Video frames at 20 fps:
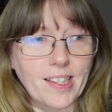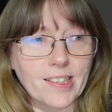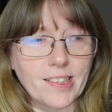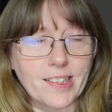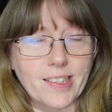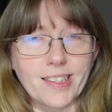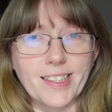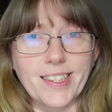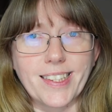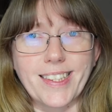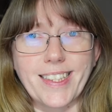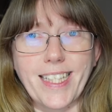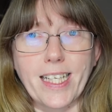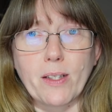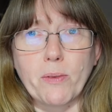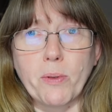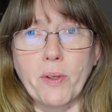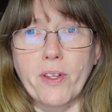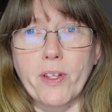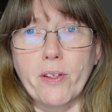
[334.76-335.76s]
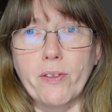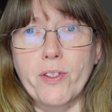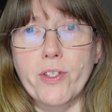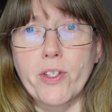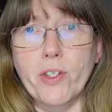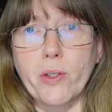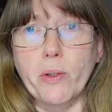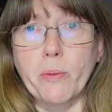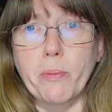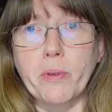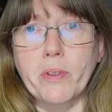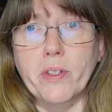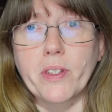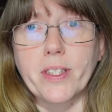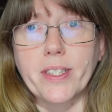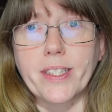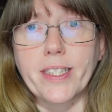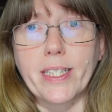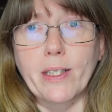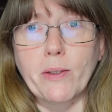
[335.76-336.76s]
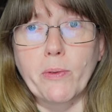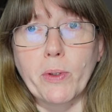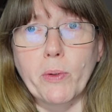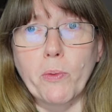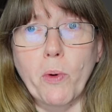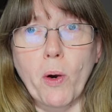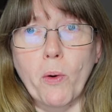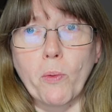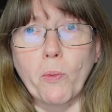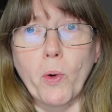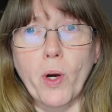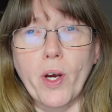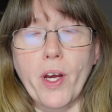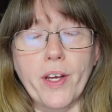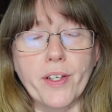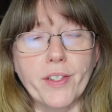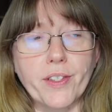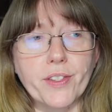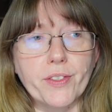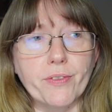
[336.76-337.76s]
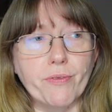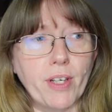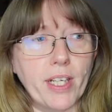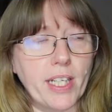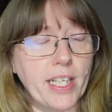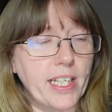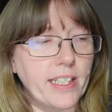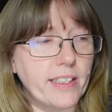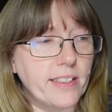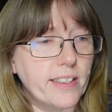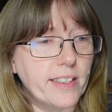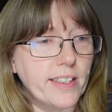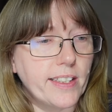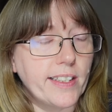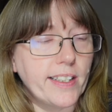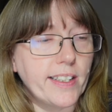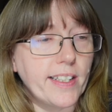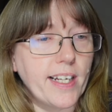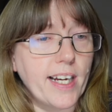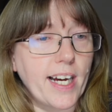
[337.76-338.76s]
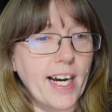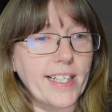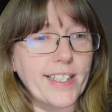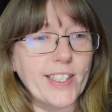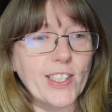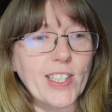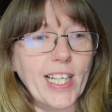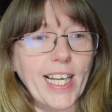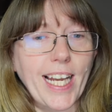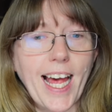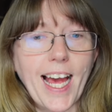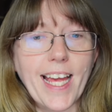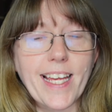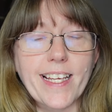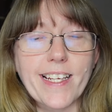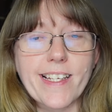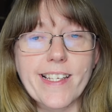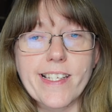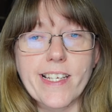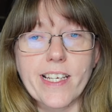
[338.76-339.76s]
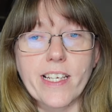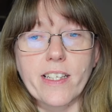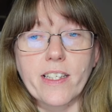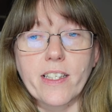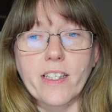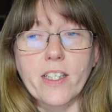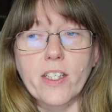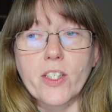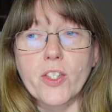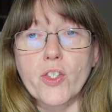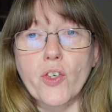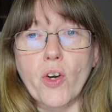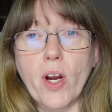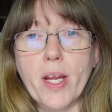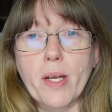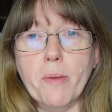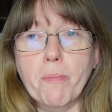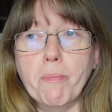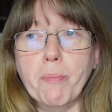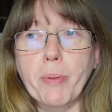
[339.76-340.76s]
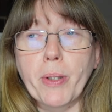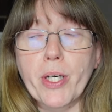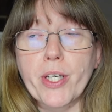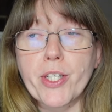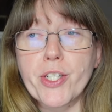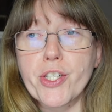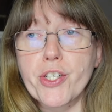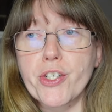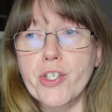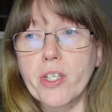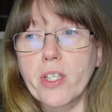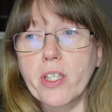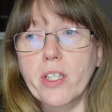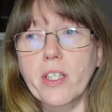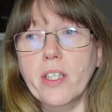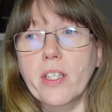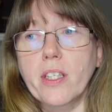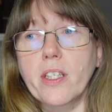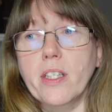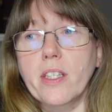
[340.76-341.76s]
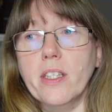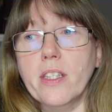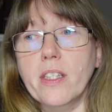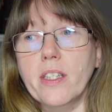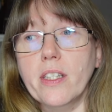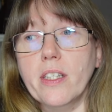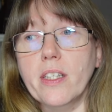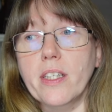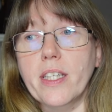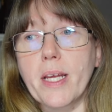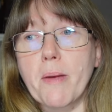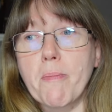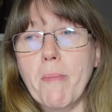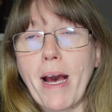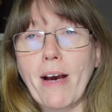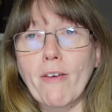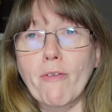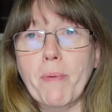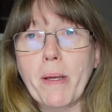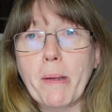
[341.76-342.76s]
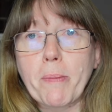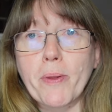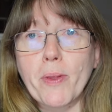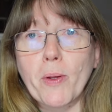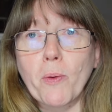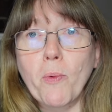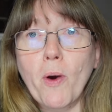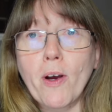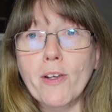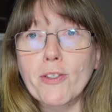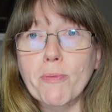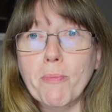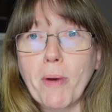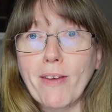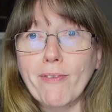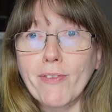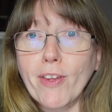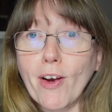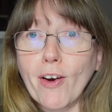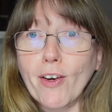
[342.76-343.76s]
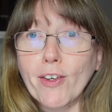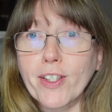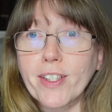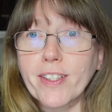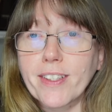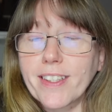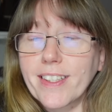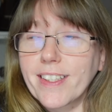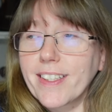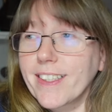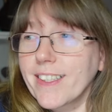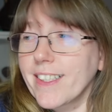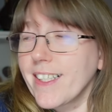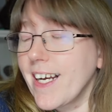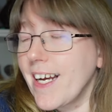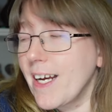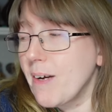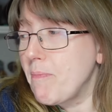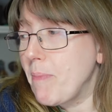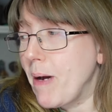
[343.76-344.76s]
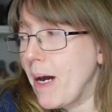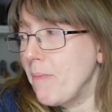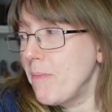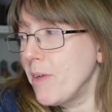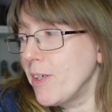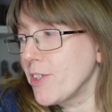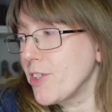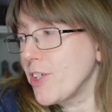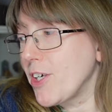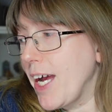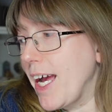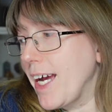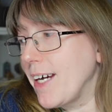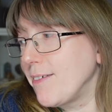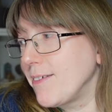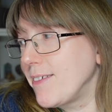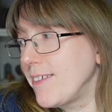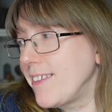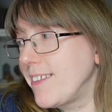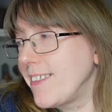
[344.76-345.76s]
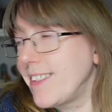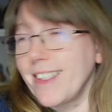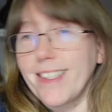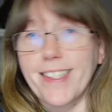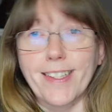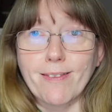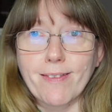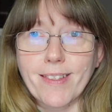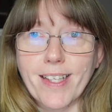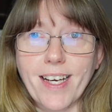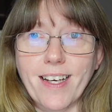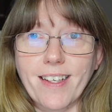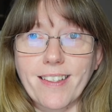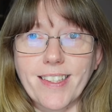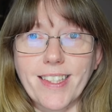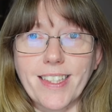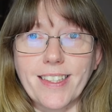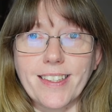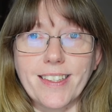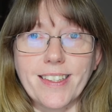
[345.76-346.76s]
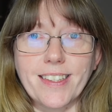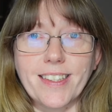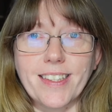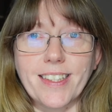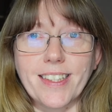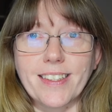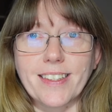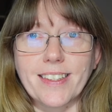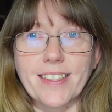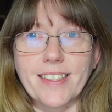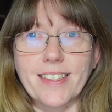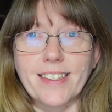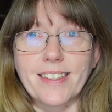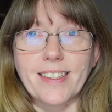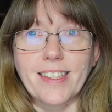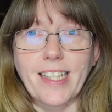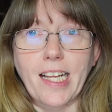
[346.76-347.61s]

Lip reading: just stick with YouTube, stick with what works really. I'd just like to try and push the amount of people that watch my vlog, but I'm not sure how to do that. It's just,